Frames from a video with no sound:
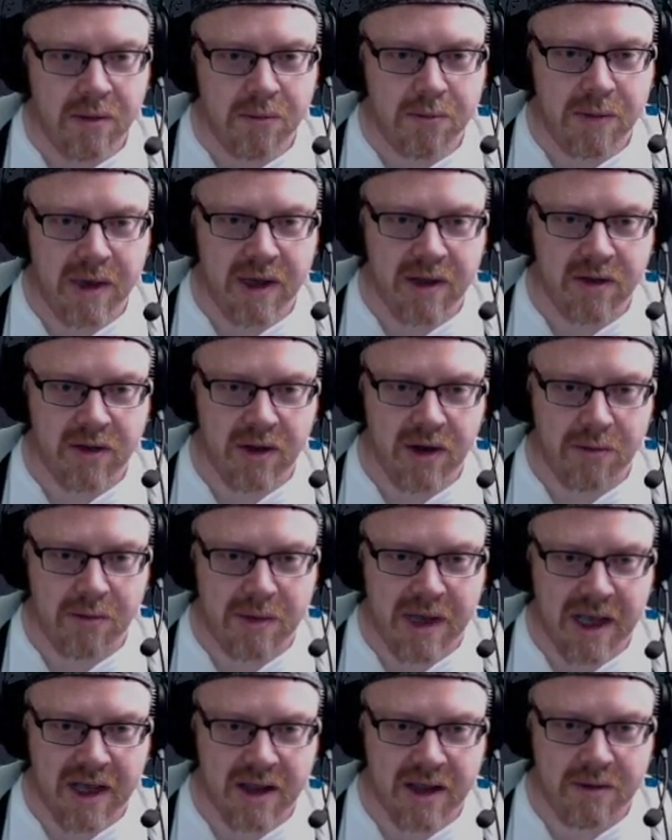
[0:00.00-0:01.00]
based on a
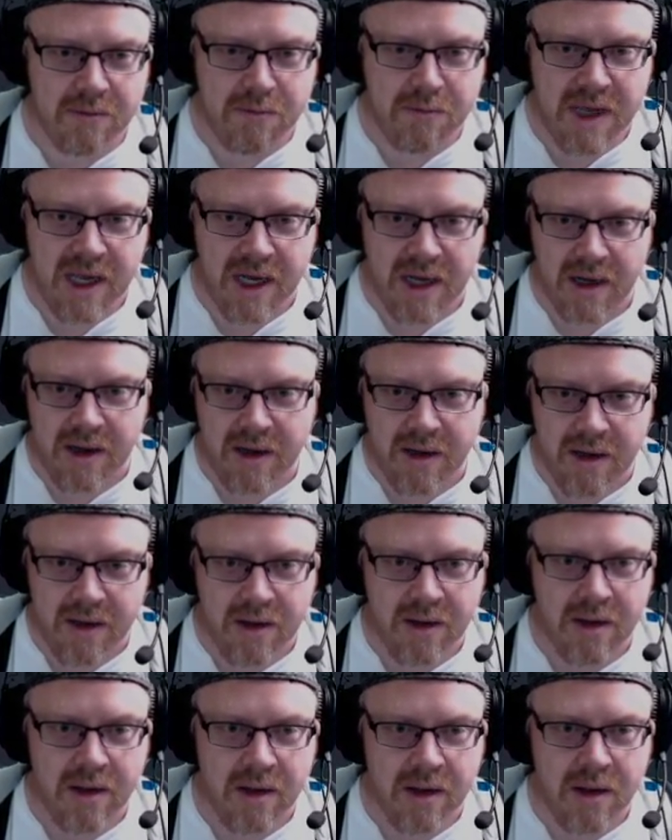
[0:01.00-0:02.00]
max and min,
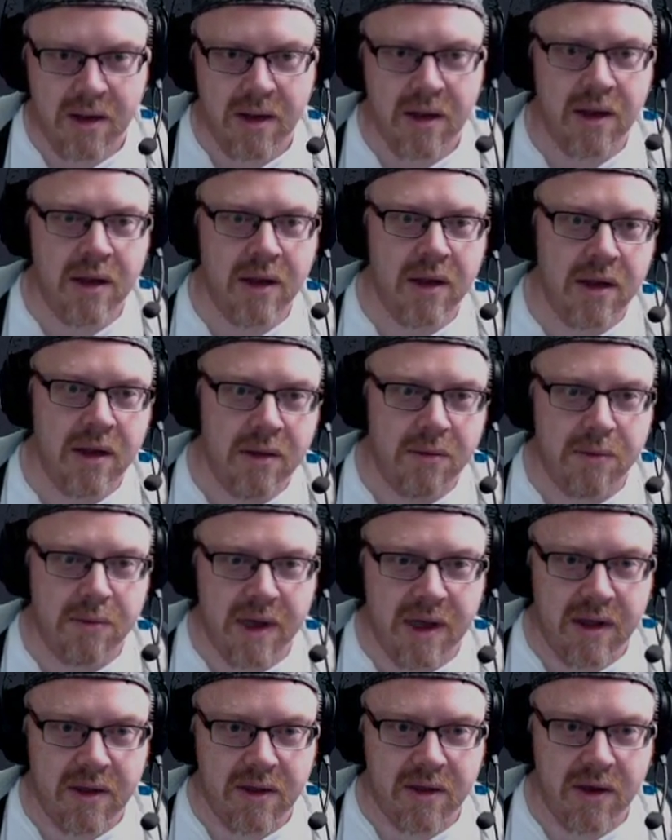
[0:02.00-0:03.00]

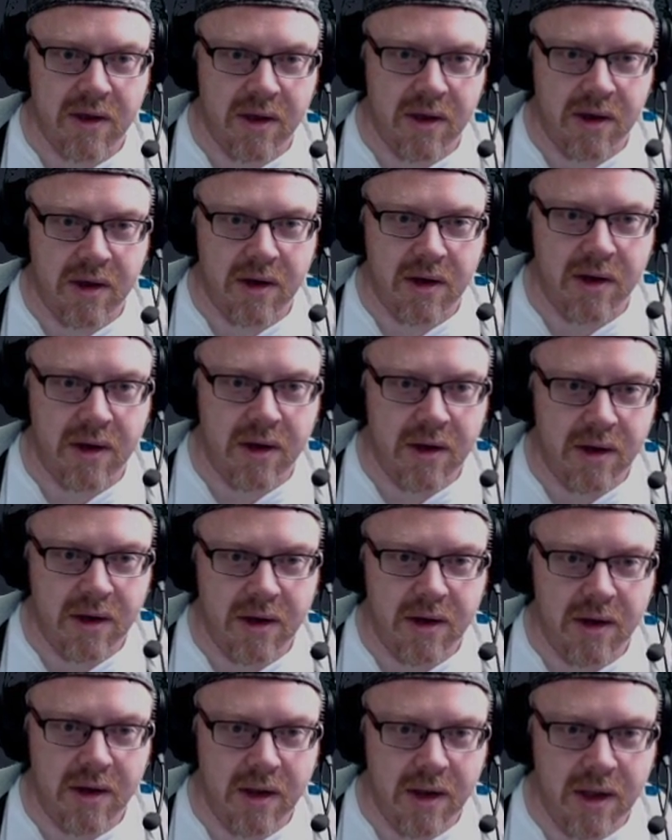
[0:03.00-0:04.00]
based on
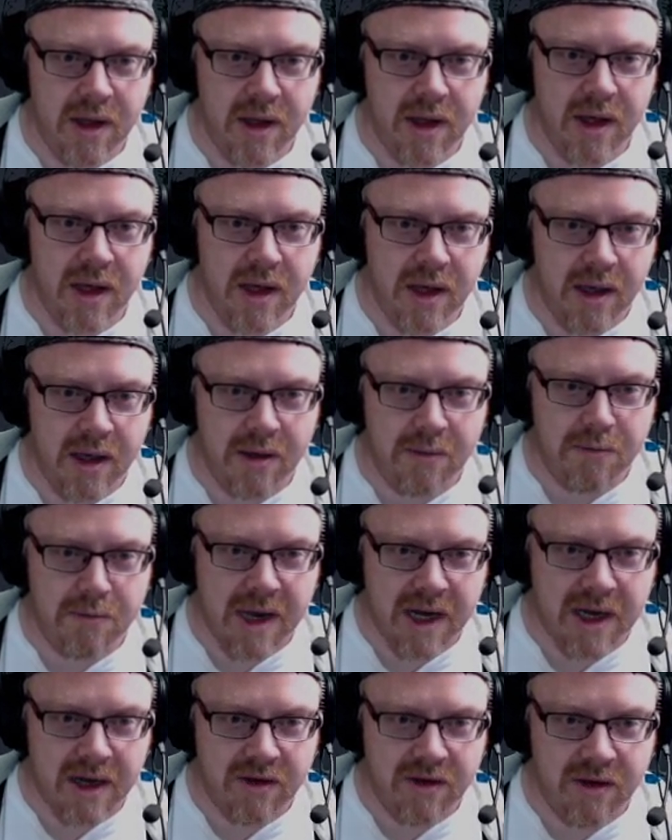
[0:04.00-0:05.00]

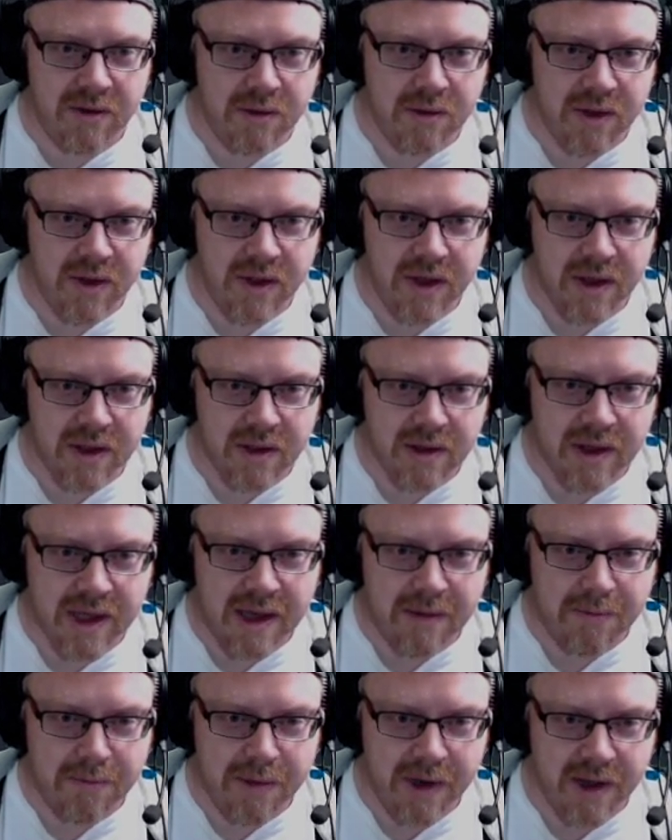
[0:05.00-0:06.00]
magnitude. What's this? Get
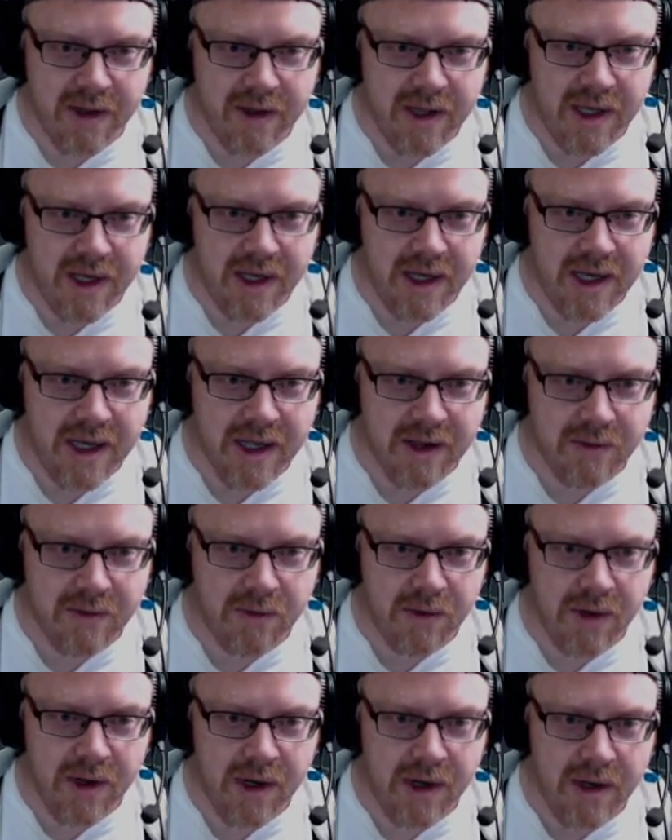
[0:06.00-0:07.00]
bus index
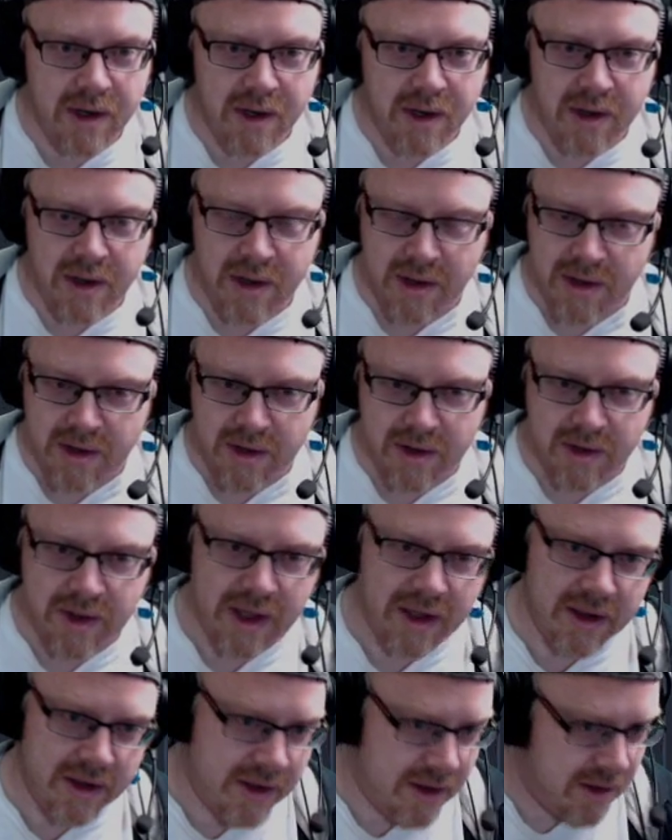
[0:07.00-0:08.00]
1. So
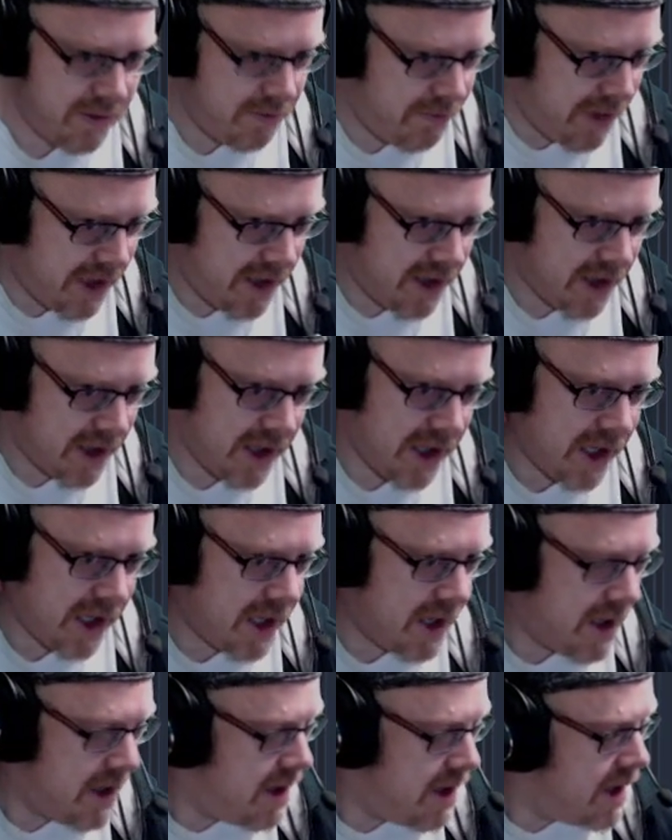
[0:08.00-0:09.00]
that's basically
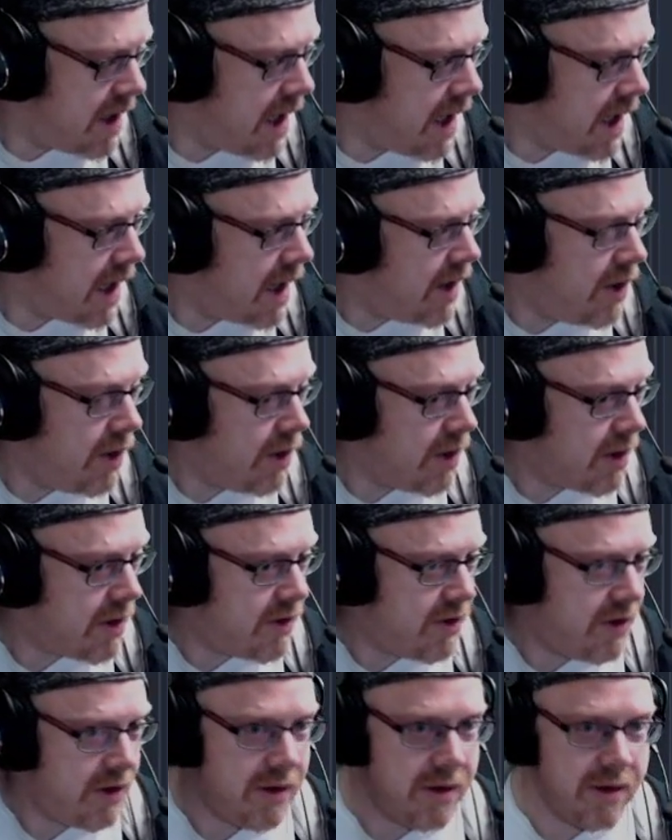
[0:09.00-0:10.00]
getting a hook
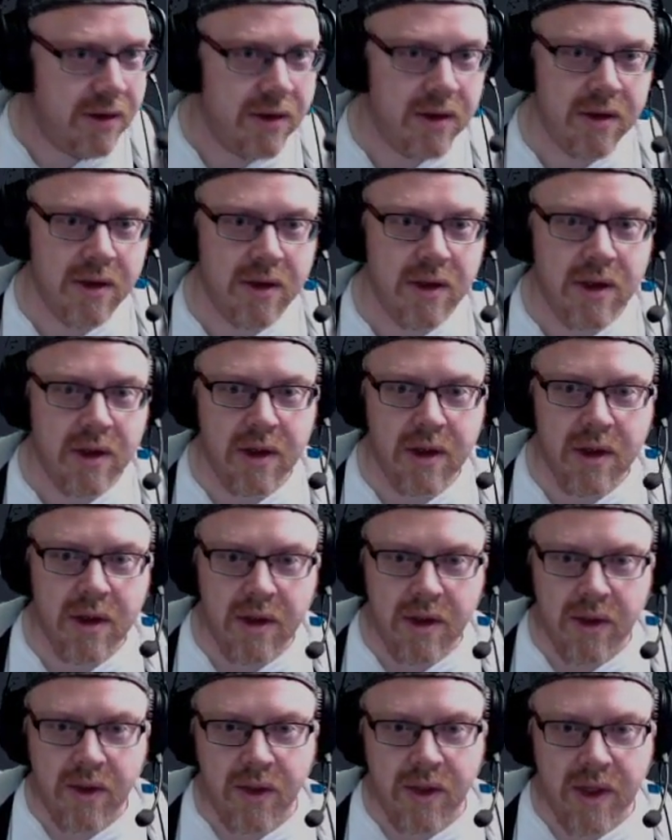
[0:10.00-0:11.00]
to
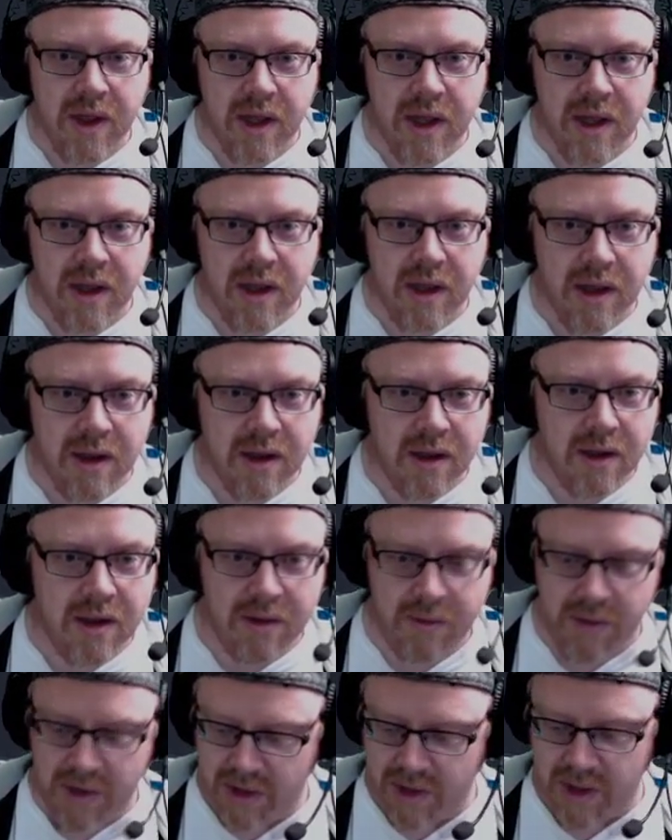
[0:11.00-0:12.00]
the.
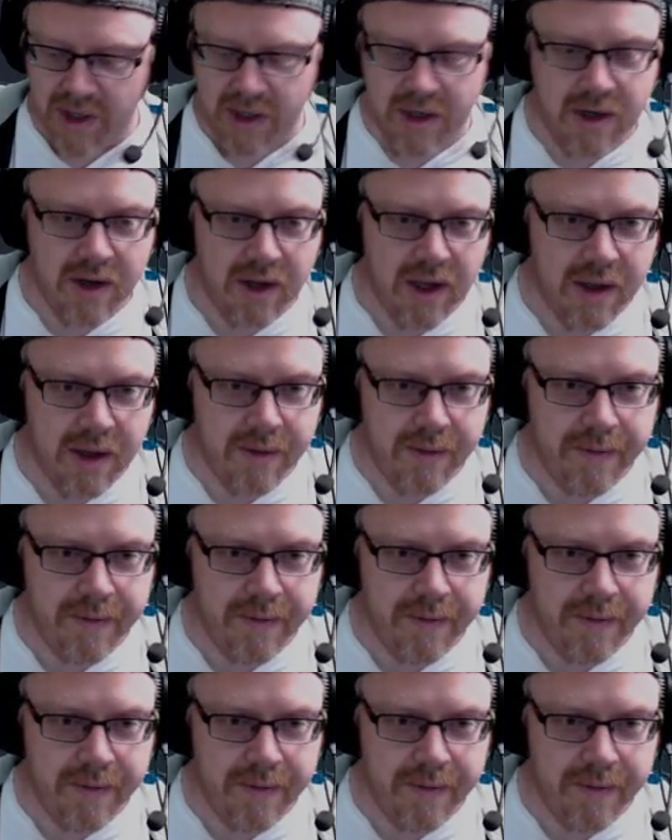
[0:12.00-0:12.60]
We don't need to do that.